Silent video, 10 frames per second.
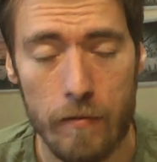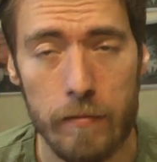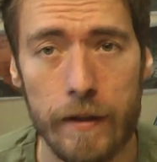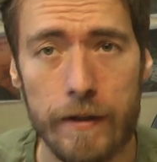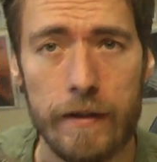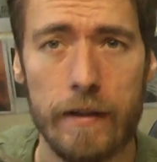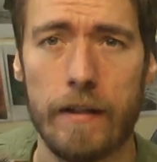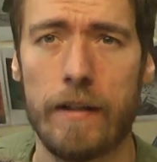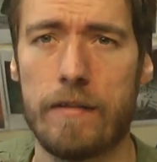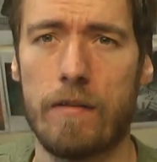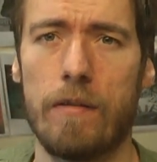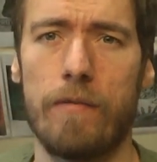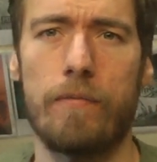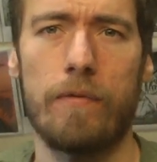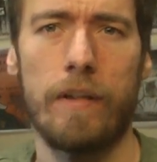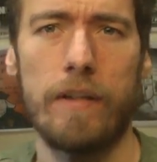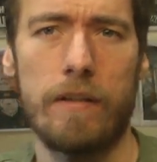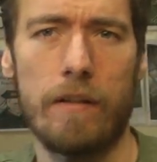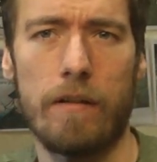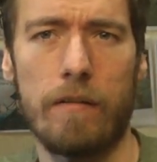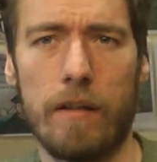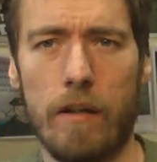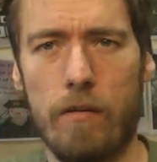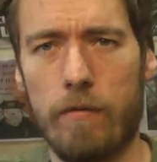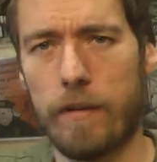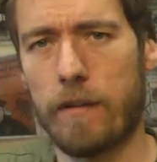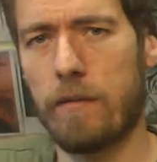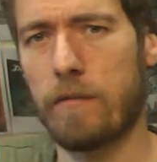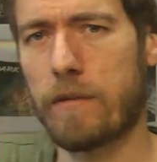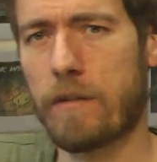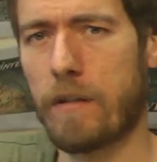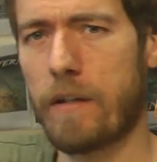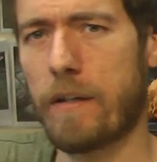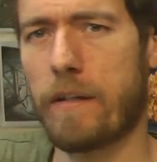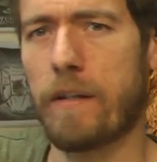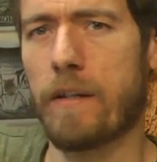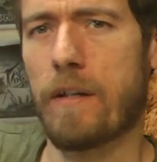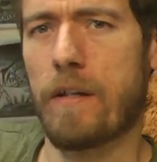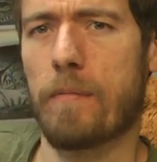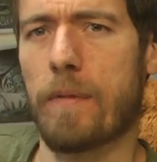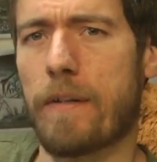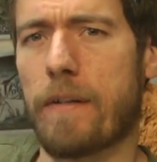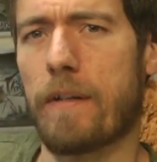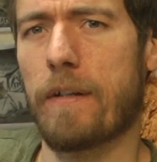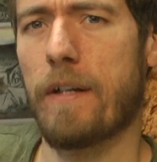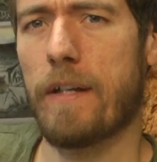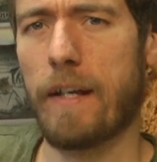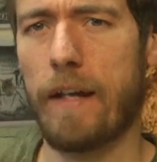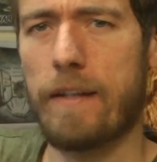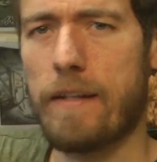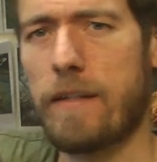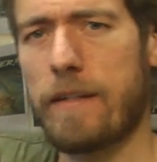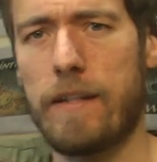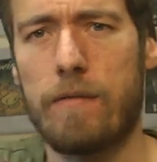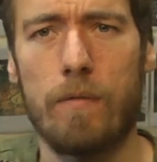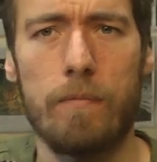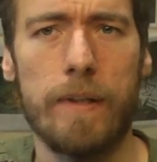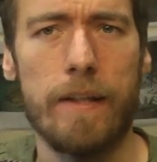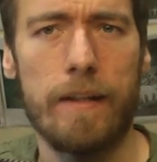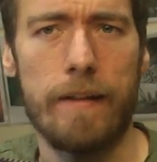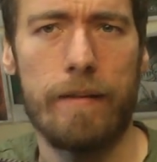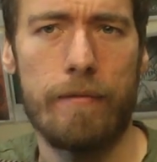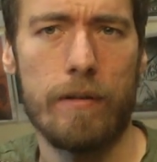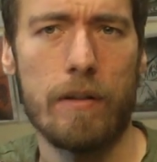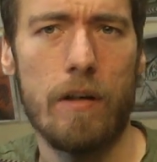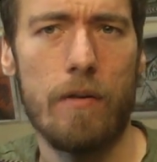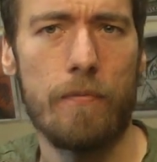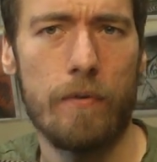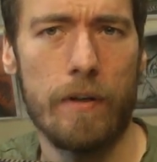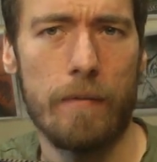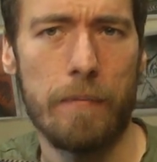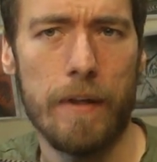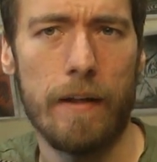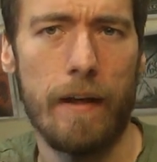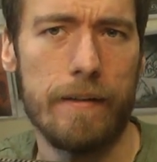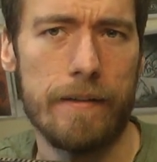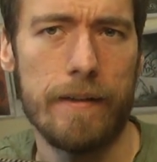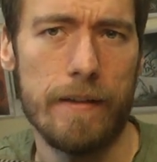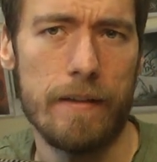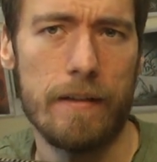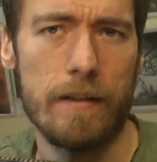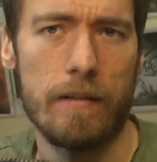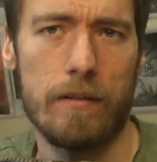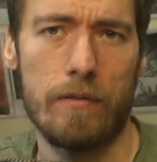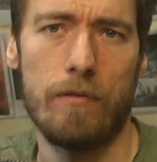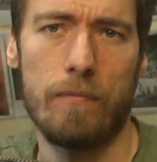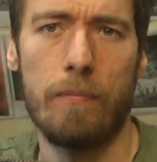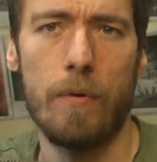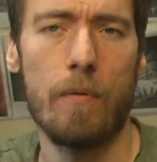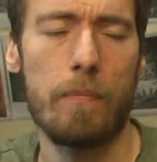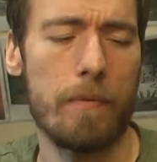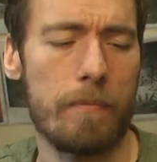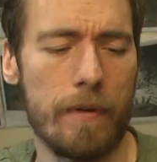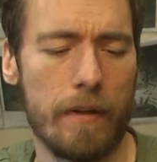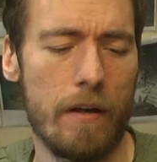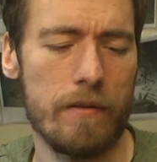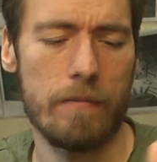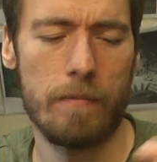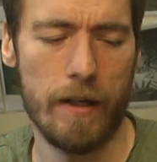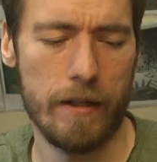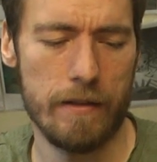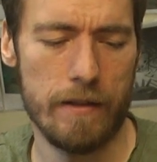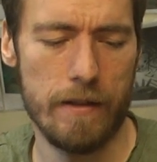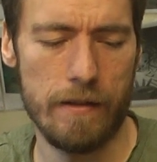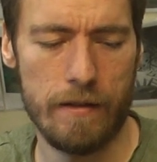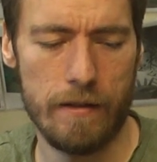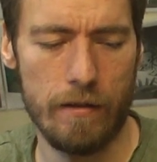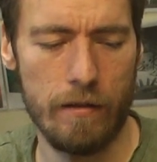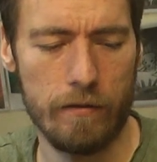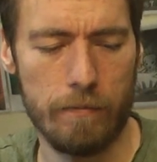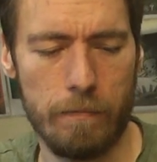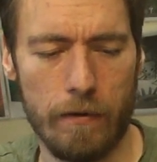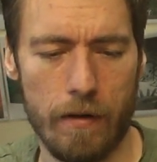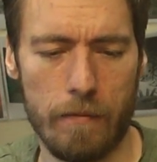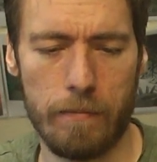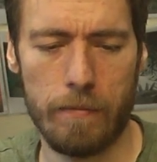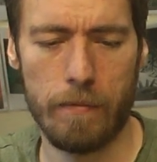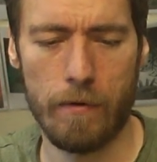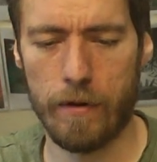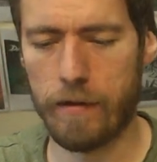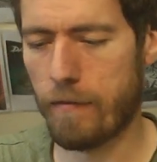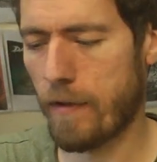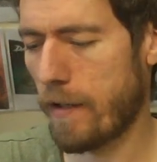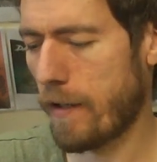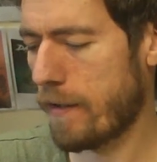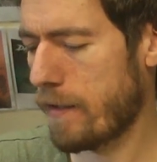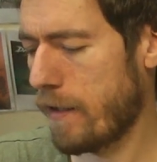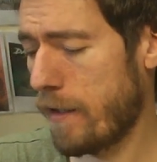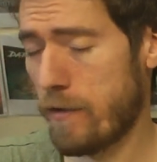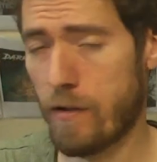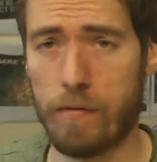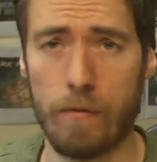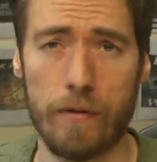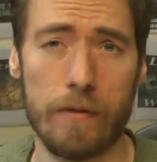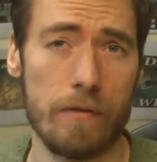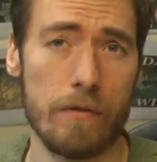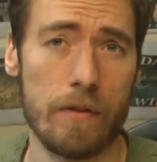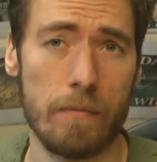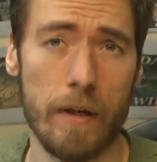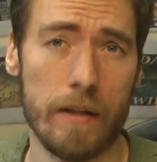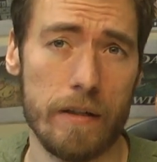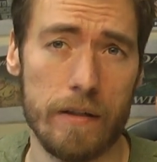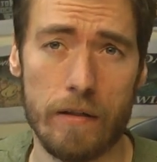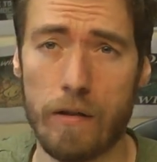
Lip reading: But that's only for that you know what the looks are. But yeah, this will be, if you go for the P90 bullpup without the magazines, don't bother with that, and just want to use the magazines you